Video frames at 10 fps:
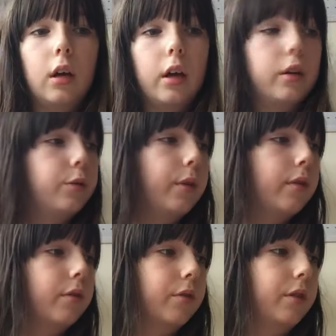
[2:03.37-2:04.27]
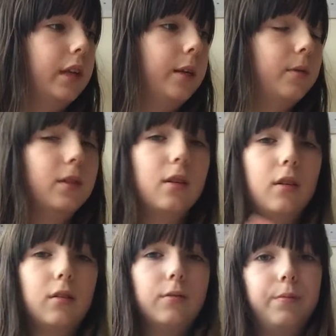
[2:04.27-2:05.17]
and we thought that he was
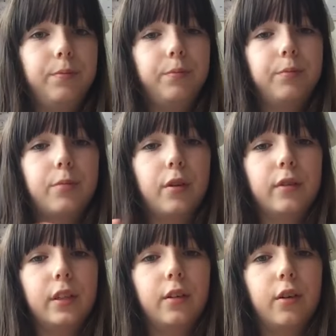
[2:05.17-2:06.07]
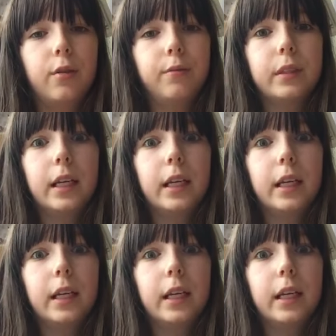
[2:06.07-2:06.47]
done, but obviously not.